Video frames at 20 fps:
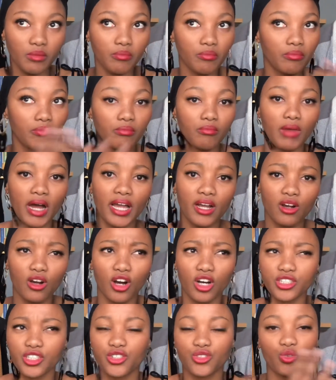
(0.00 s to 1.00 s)
my
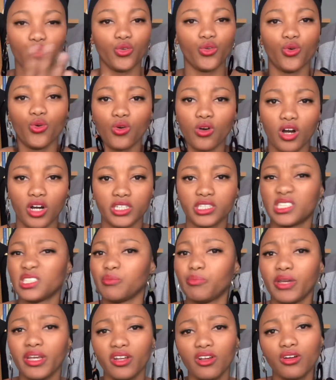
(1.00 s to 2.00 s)
cost or your cost,
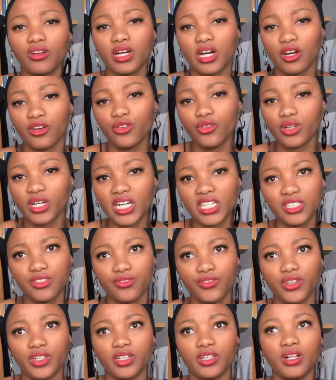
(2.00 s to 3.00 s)
depending on how you guys
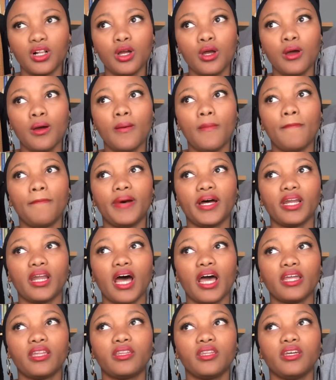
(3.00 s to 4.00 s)
feel. But I
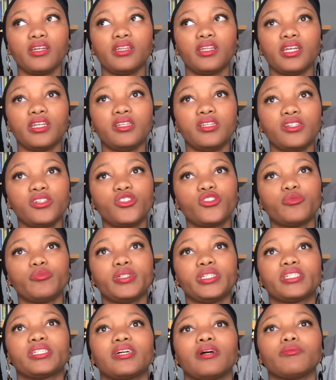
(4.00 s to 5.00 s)
think there needs to be
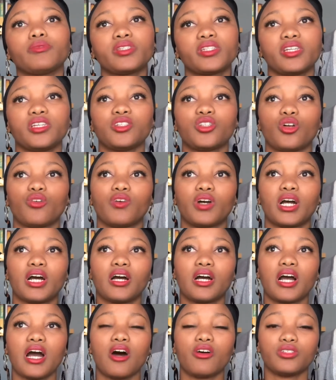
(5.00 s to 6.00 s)
some sense of
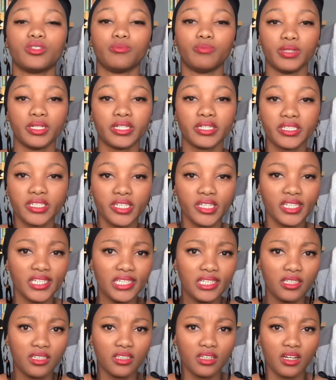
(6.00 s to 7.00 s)
accountability
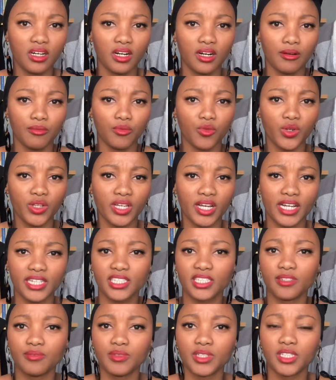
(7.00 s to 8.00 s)
with
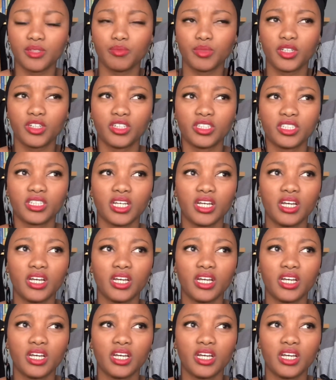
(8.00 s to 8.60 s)
customers, because